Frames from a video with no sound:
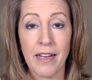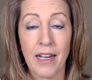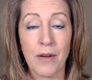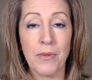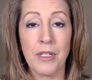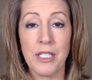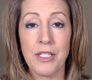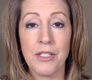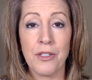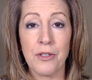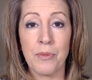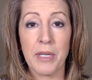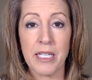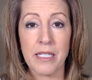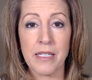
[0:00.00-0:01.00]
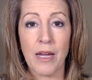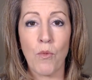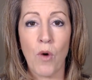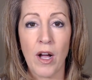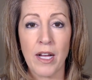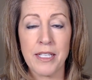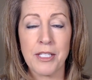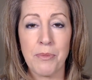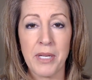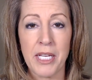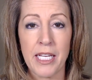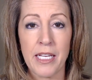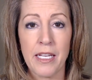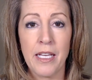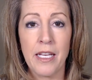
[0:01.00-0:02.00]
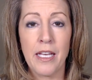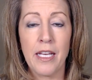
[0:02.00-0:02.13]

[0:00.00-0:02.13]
I really do, because I want to be